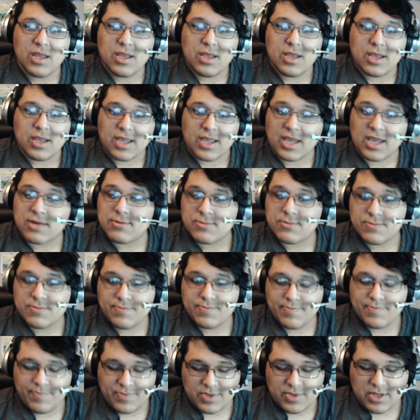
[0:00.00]
again,
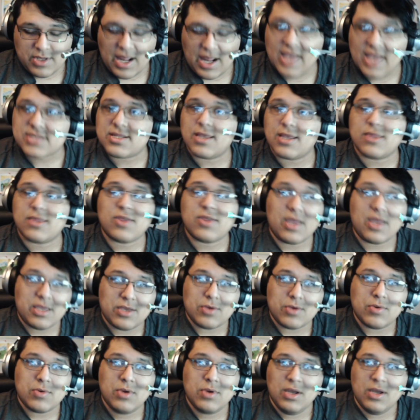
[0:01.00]
lastly, thank
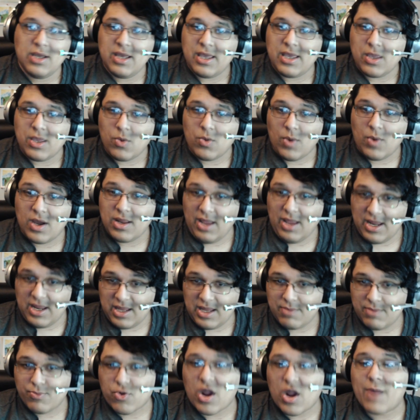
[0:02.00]
you. You want any
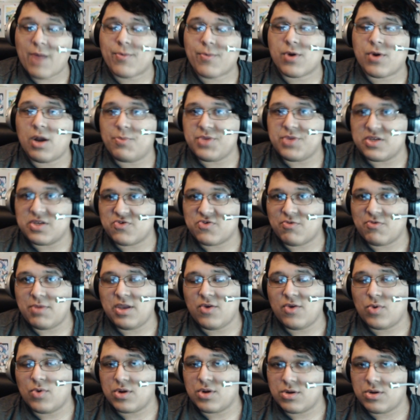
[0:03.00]
proper updates from me?
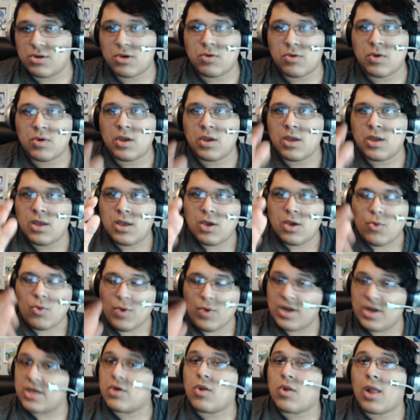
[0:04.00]
You want to know
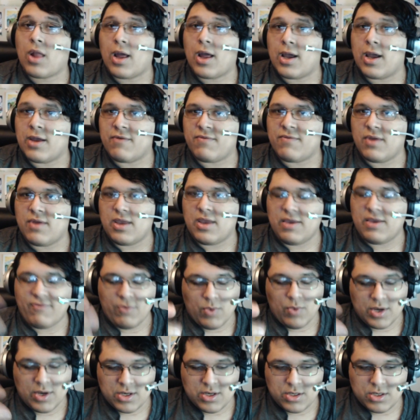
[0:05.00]
when I go live? If you
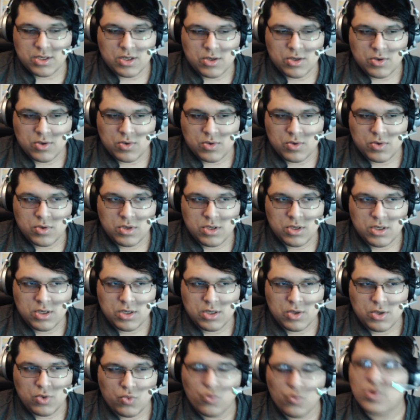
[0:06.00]
want to know
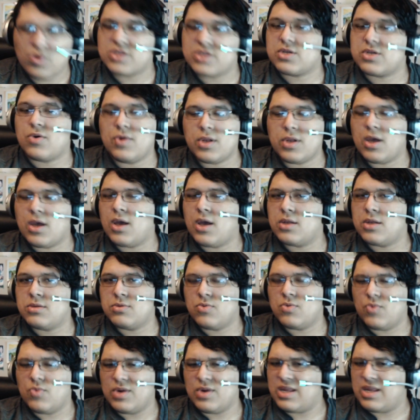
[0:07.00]
what's going on
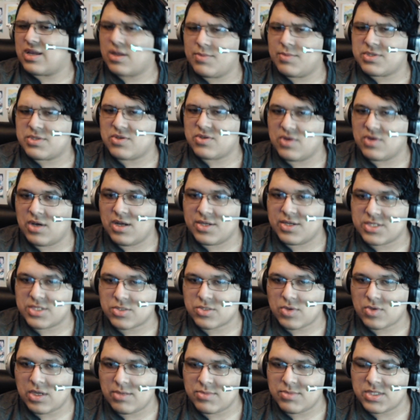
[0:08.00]
when it comes to
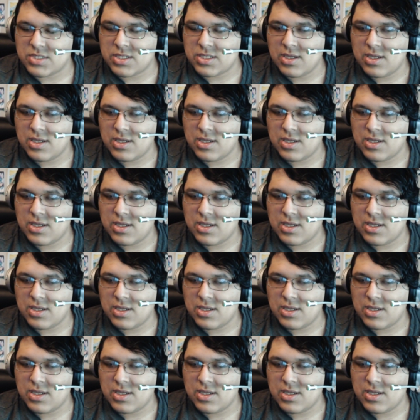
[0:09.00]
streams